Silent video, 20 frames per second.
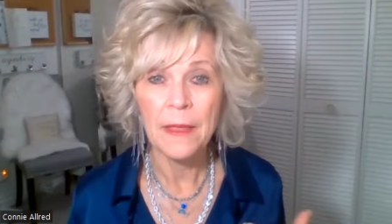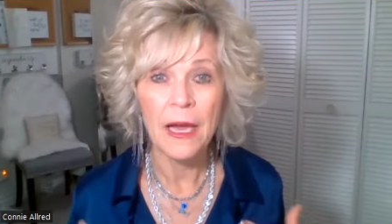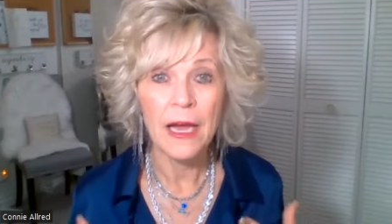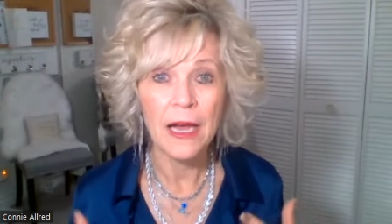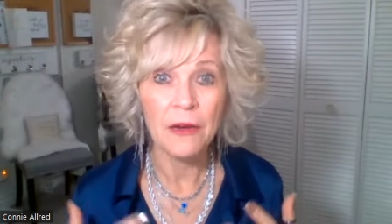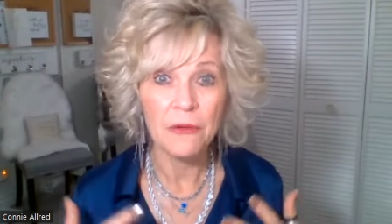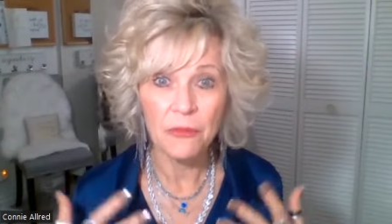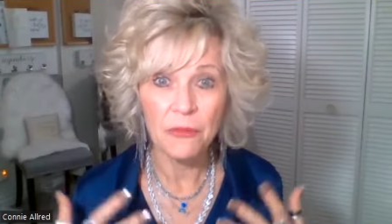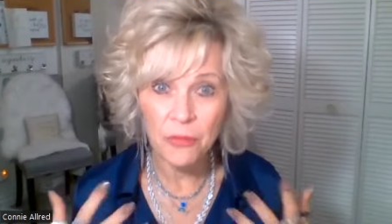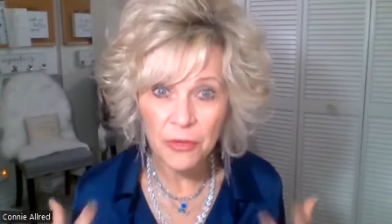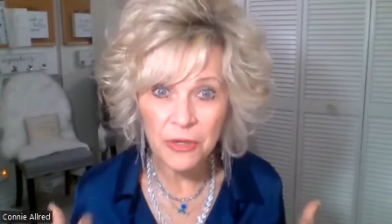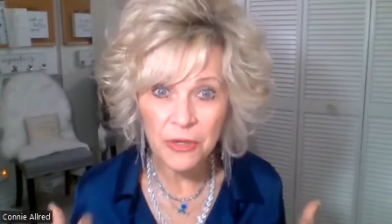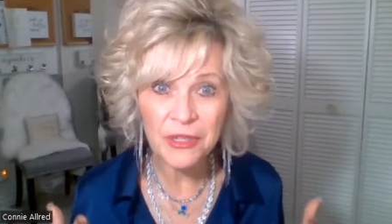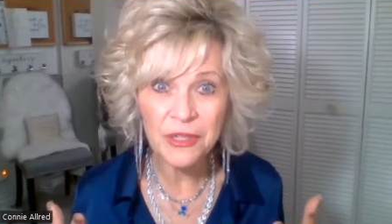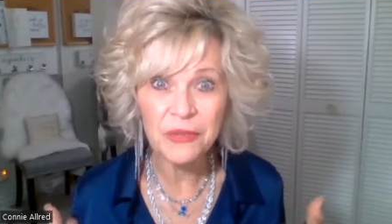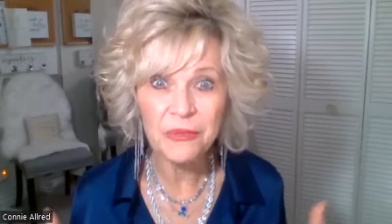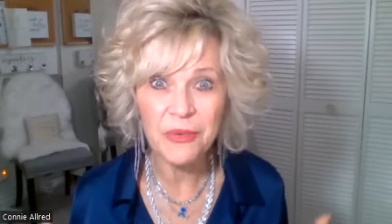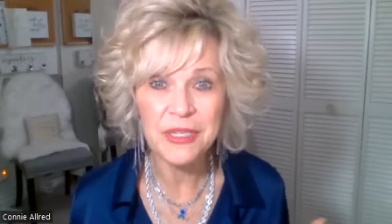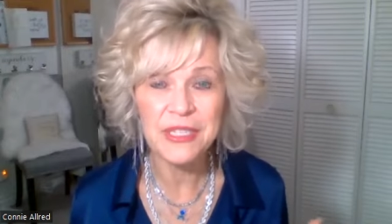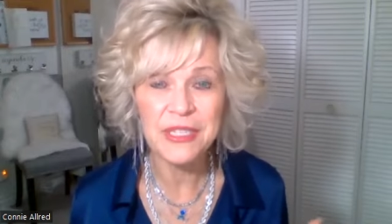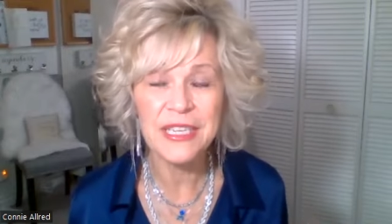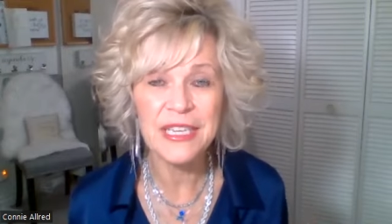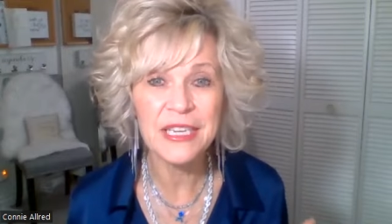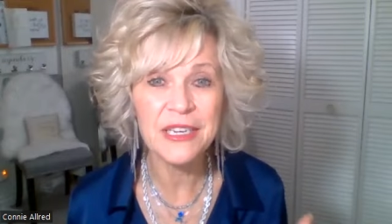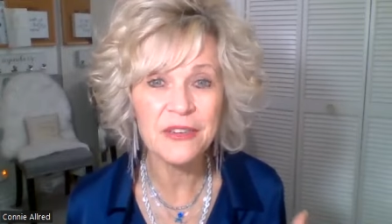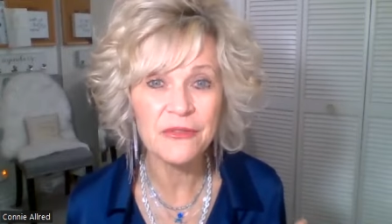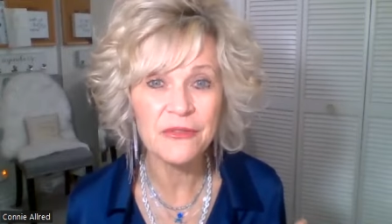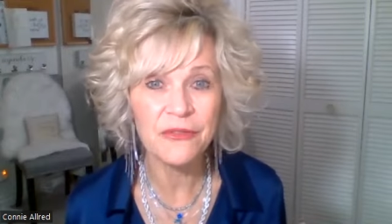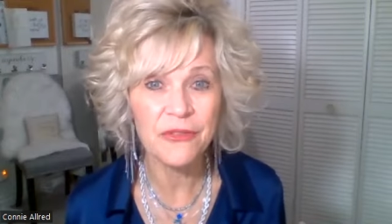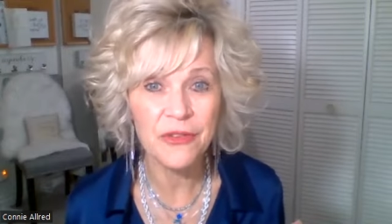uh, really what's
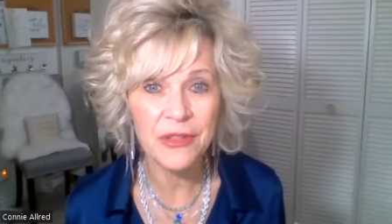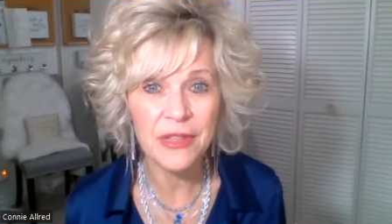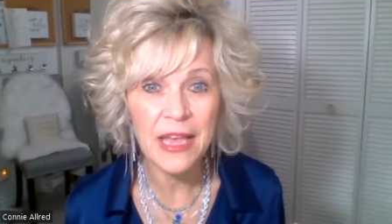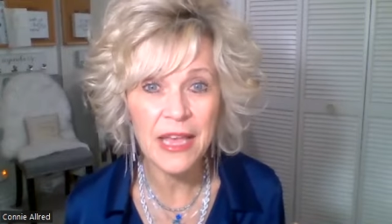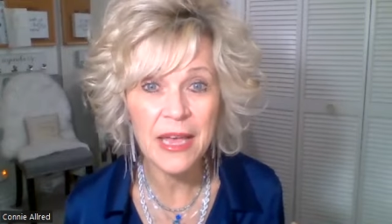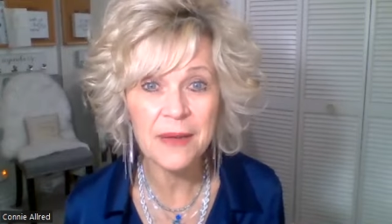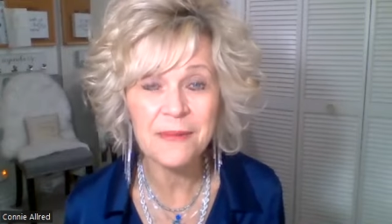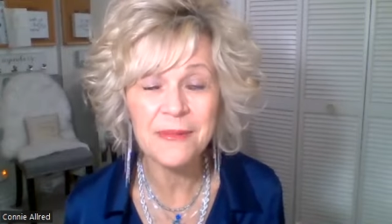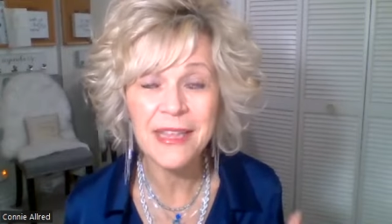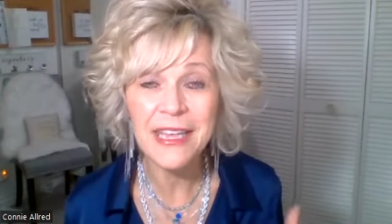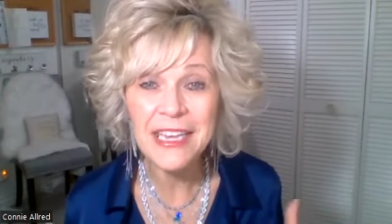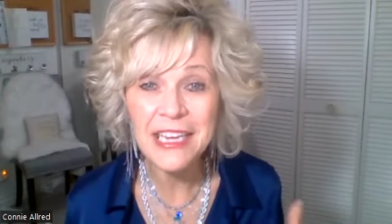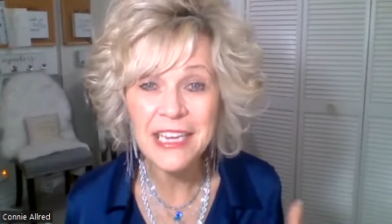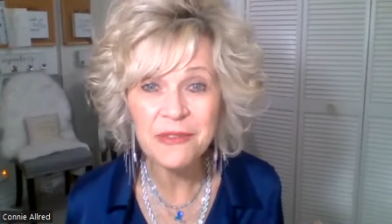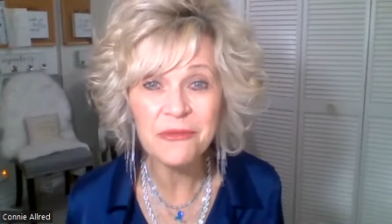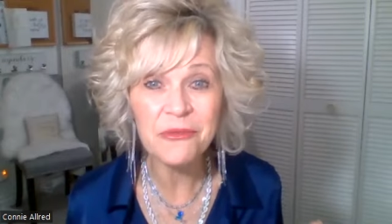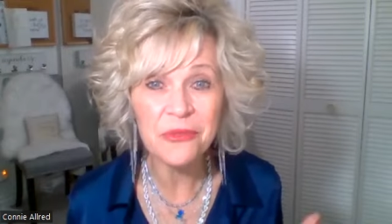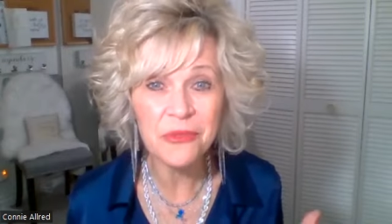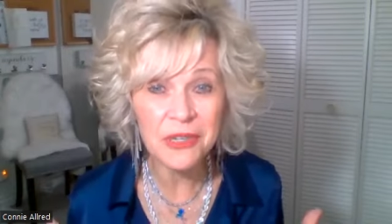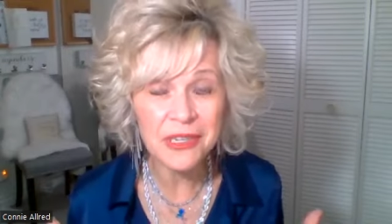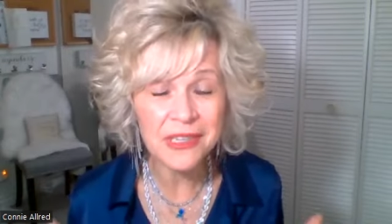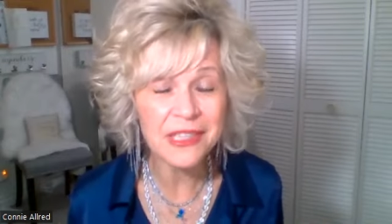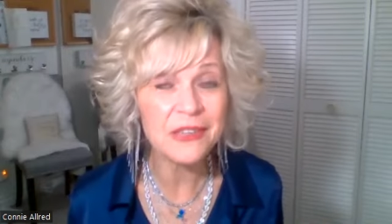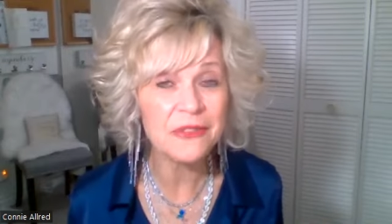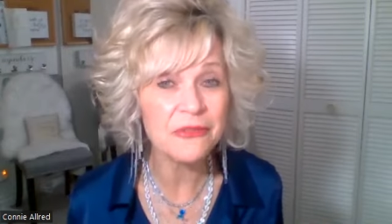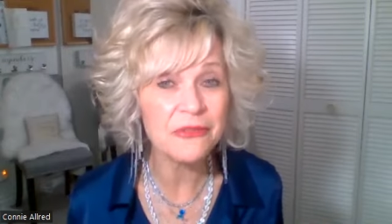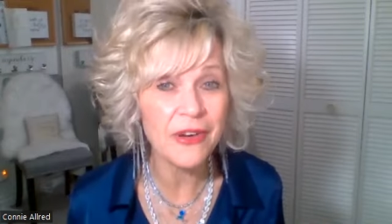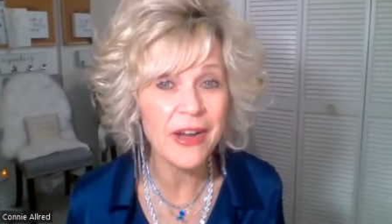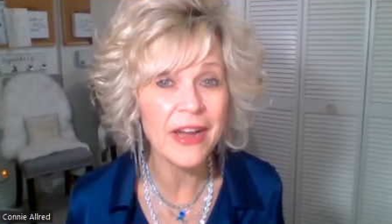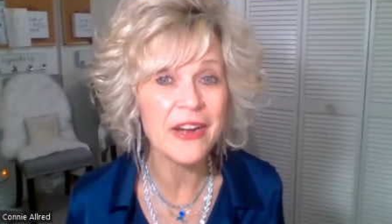in it for them, they get
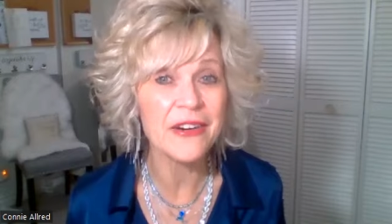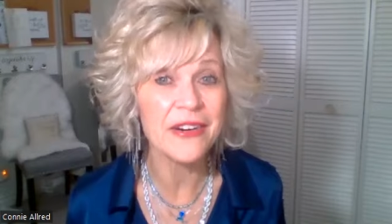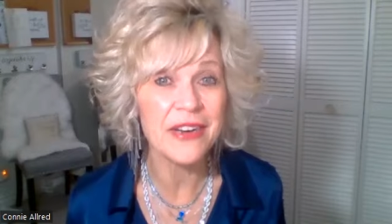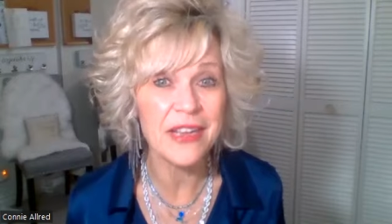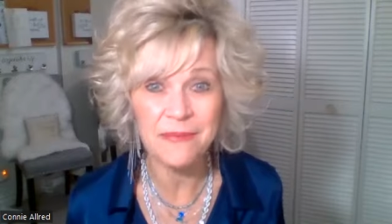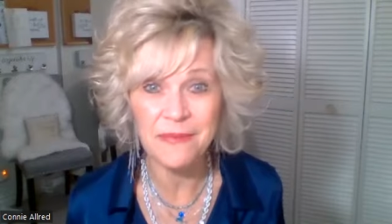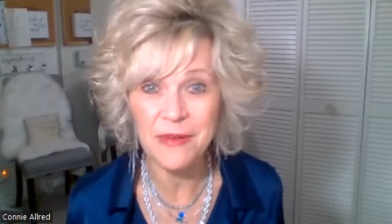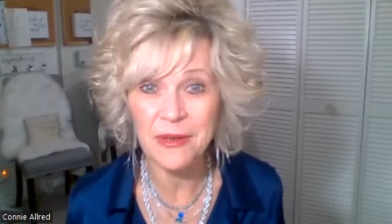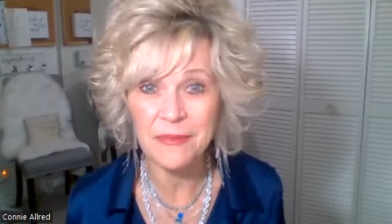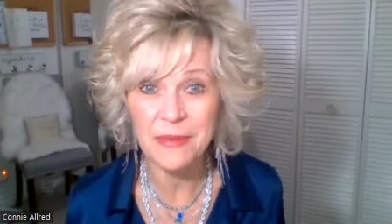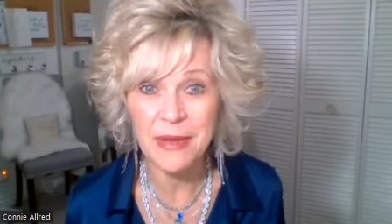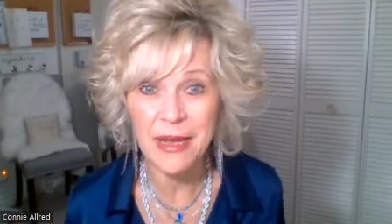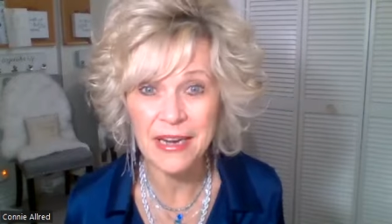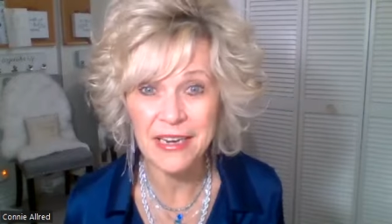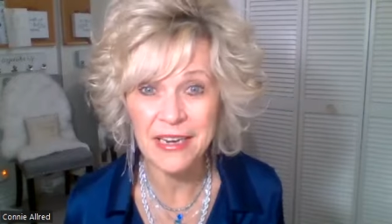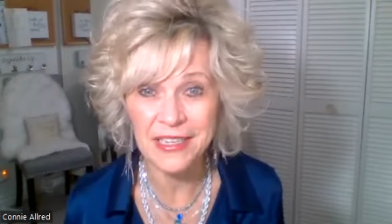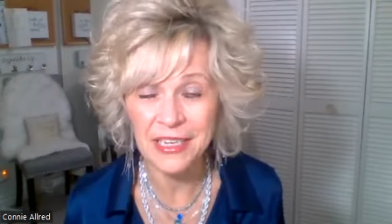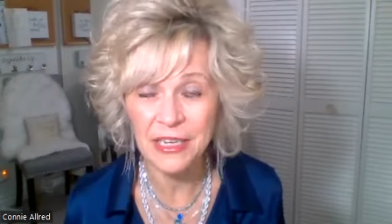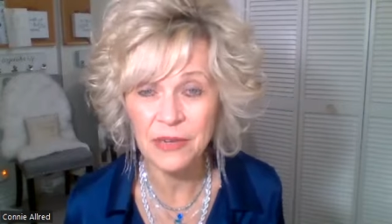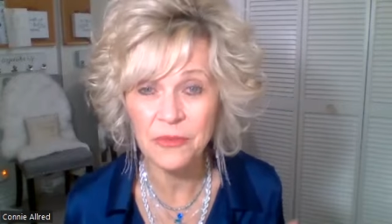really fired up about it.